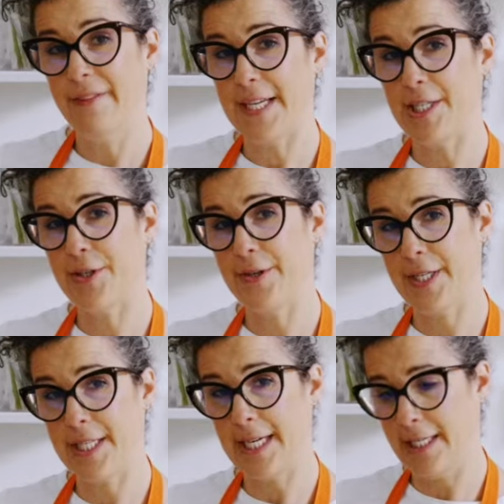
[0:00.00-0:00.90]
Phase 2 of the
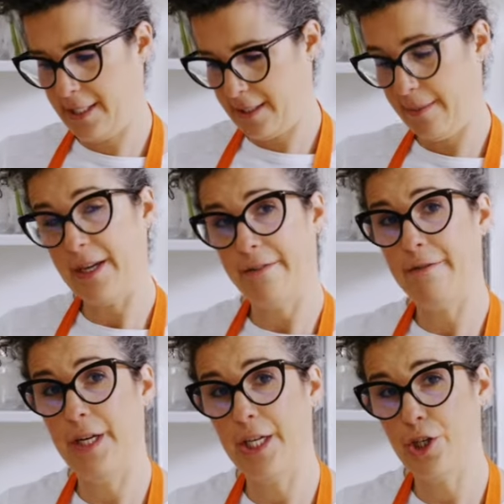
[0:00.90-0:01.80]
salad, I'm going to
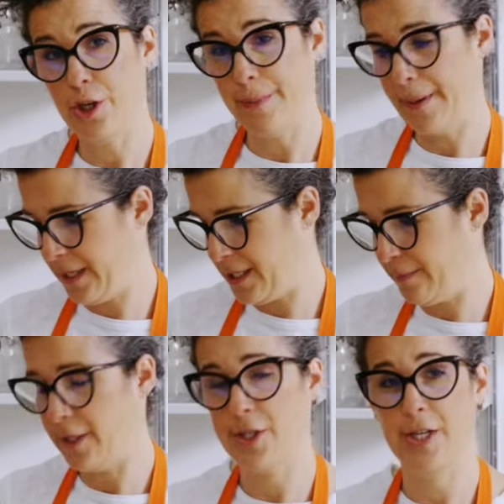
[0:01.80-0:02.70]
finish chopping my
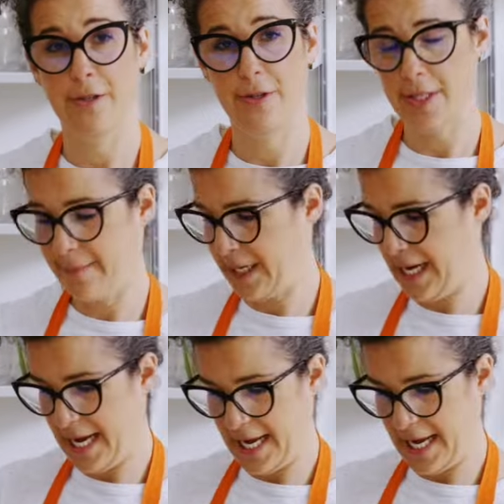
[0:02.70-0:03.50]
tomatoes. I'm going to